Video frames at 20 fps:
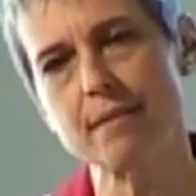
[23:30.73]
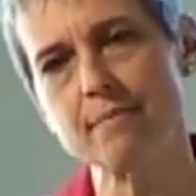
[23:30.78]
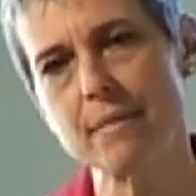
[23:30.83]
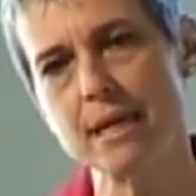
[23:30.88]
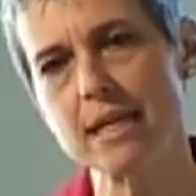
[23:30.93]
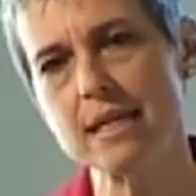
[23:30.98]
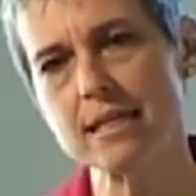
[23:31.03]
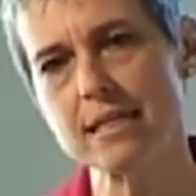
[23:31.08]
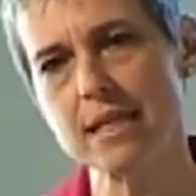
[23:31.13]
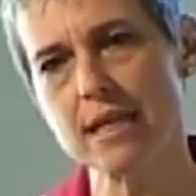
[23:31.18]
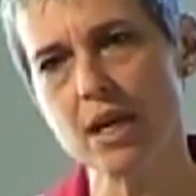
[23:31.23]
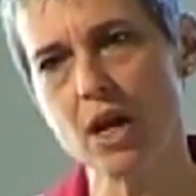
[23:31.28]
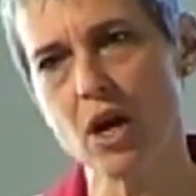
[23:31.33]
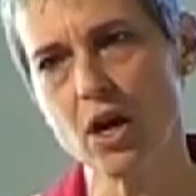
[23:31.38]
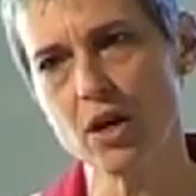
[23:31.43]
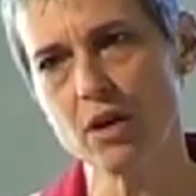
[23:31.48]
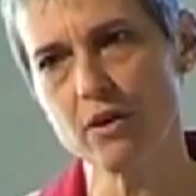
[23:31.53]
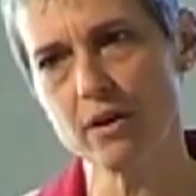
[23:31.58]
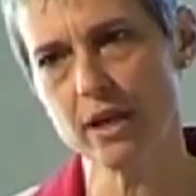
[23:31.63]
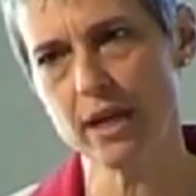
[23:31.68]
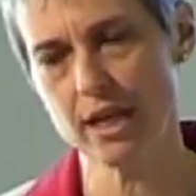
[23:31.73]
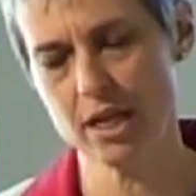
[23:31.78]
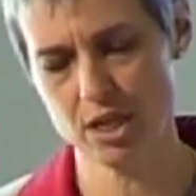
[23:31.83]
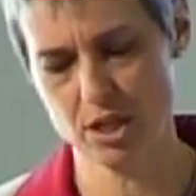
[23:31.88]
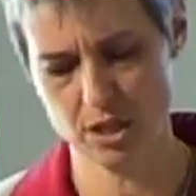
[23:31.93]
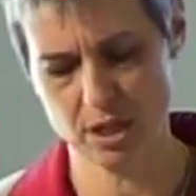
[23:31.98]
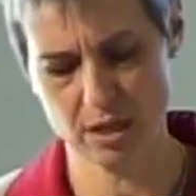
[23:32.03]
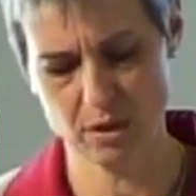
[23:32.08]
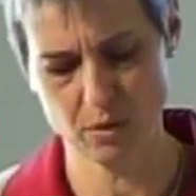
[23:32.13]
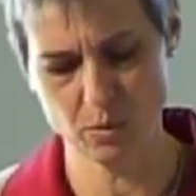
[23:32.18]
amazing
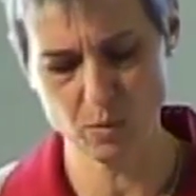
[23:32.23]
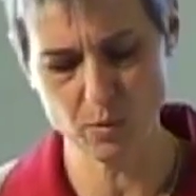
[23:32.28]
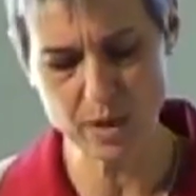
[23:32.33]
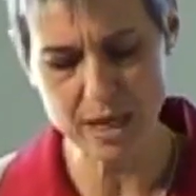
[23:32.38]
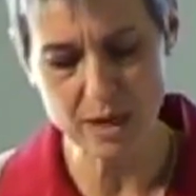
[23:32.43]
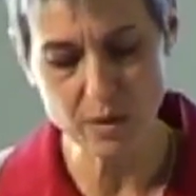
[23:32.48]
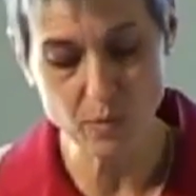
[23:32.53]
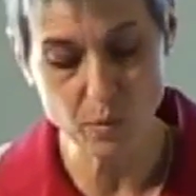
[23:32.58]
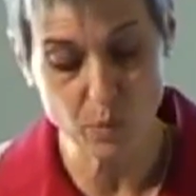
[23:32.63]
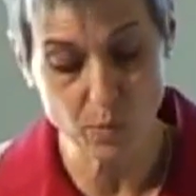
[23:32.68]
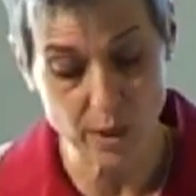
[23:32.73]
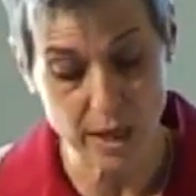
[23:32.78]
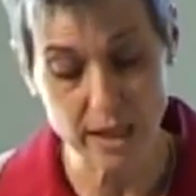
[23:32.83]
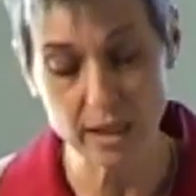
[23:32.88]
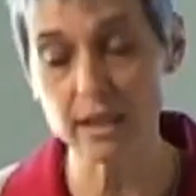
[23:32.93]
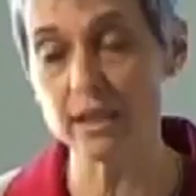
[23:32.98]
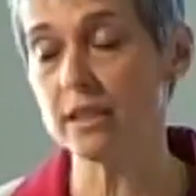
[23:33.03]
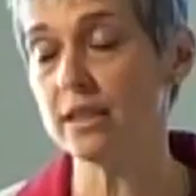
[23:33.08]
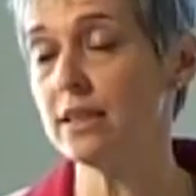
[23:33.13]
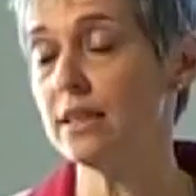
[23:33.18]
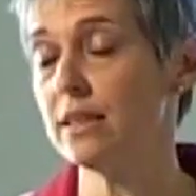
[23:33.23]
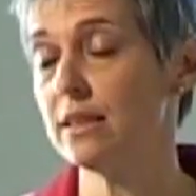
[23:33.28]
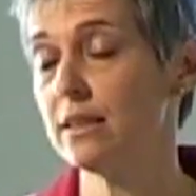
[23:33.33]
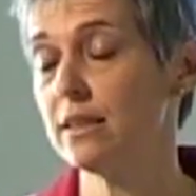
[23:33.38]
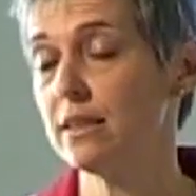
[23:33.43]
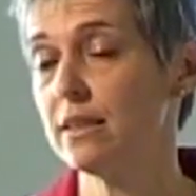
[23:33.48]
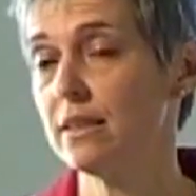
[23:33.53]
congregation, we will